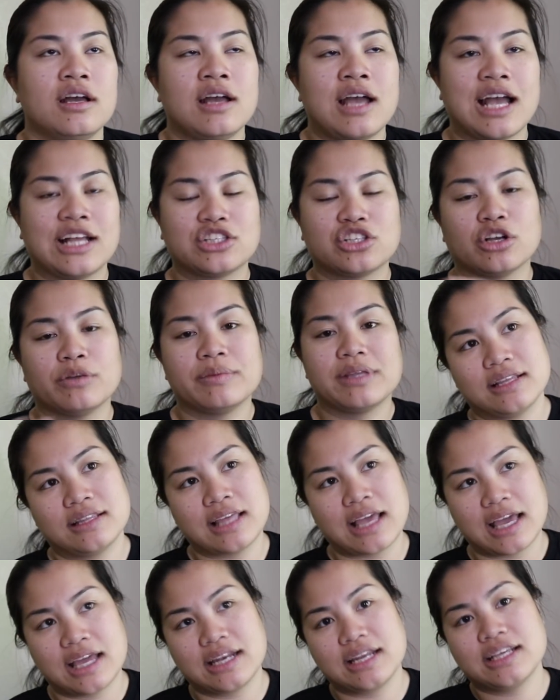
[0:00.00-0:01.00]
had told me
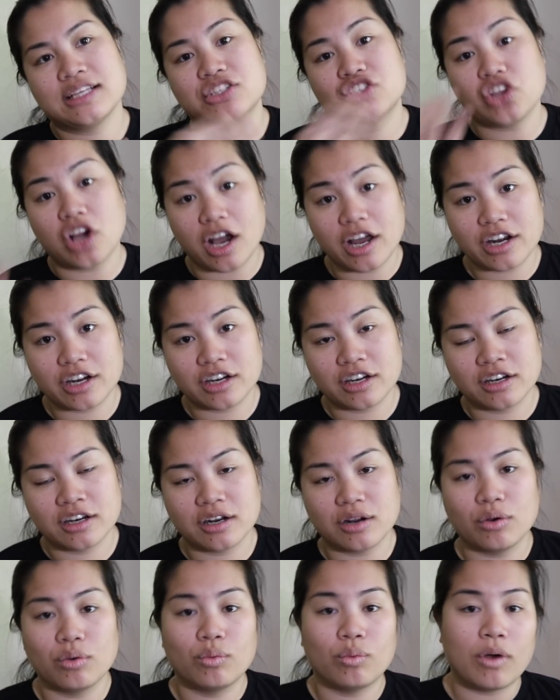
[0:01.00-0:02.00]
that his
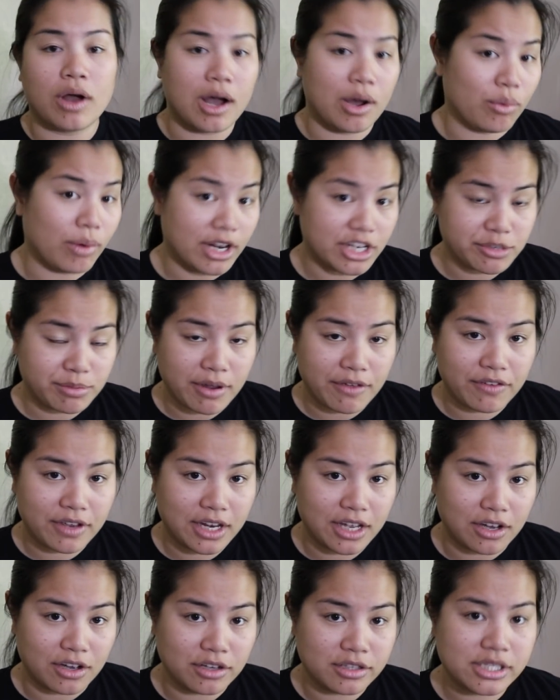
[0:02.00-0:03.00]
daughter watched my
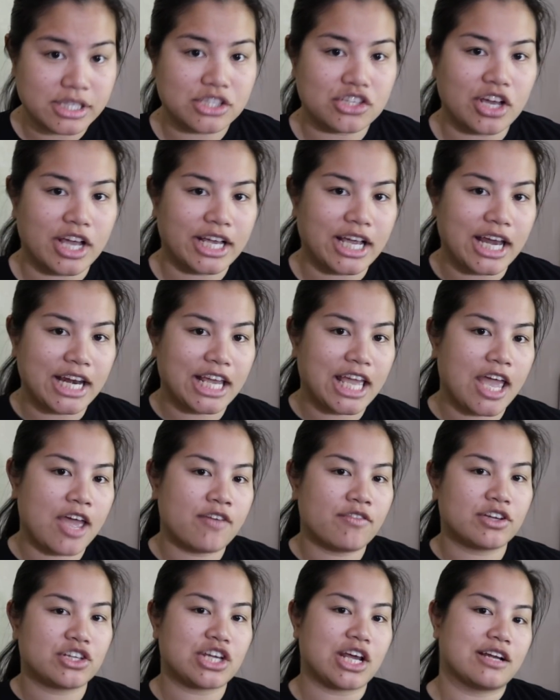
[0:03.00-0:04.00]
videos, and so I kind of
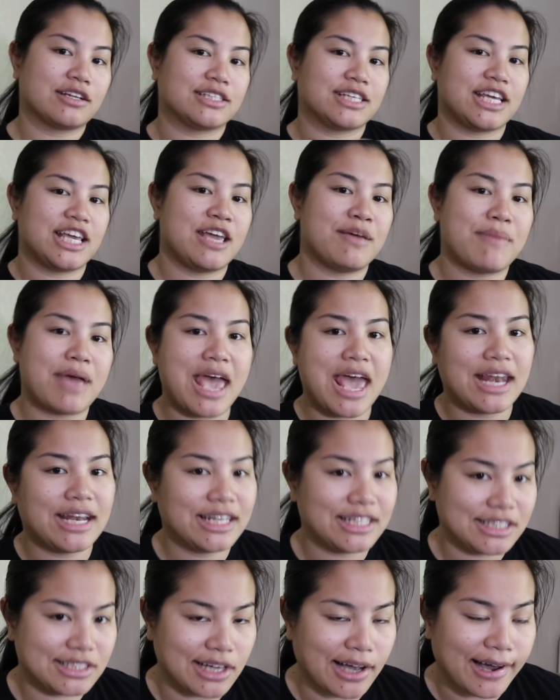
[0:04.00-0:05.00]
gave a shout out to him and
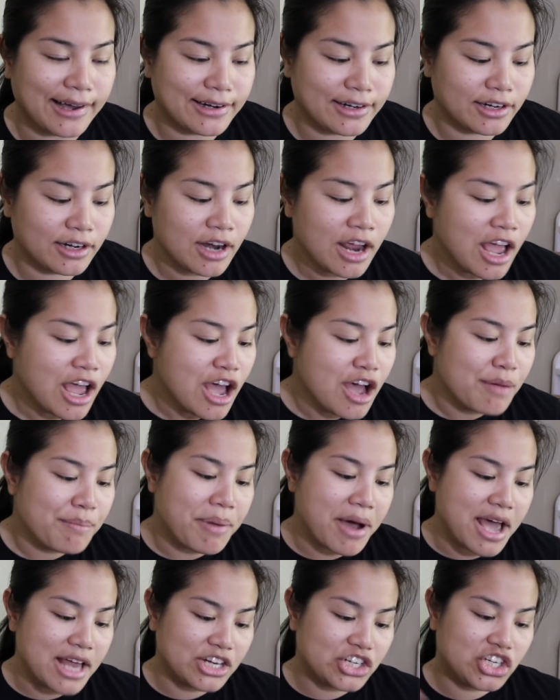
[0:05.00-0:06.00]
his daughter,
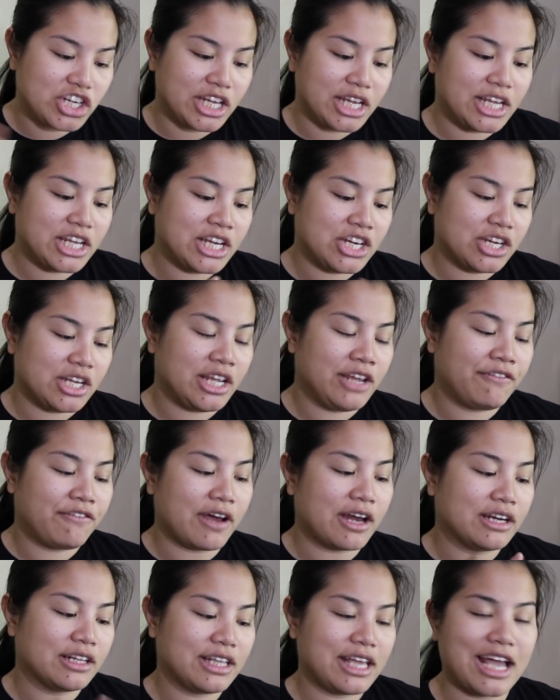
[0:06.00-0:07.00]
but he
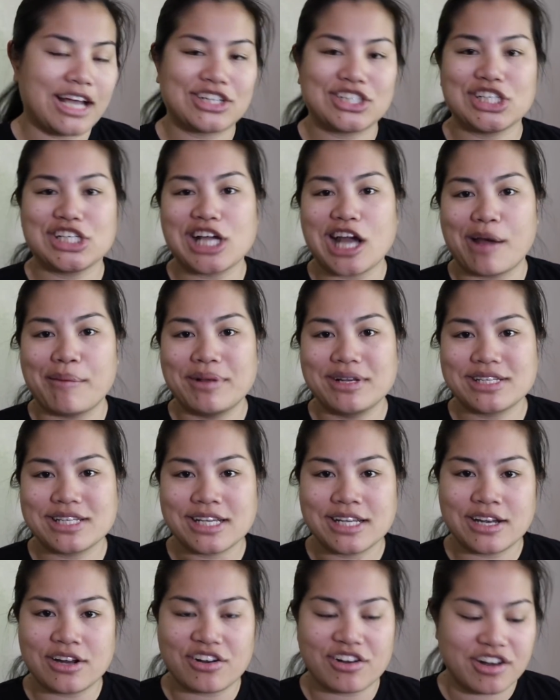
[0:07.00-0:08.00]
finally actually
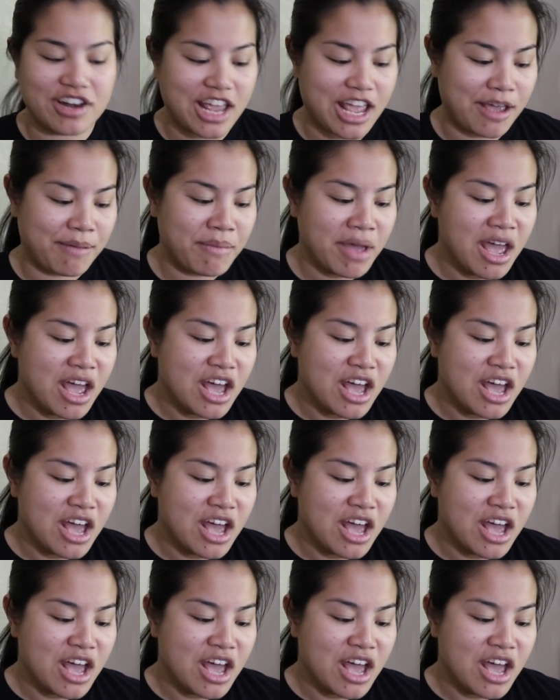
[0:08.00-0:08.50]
commented her name.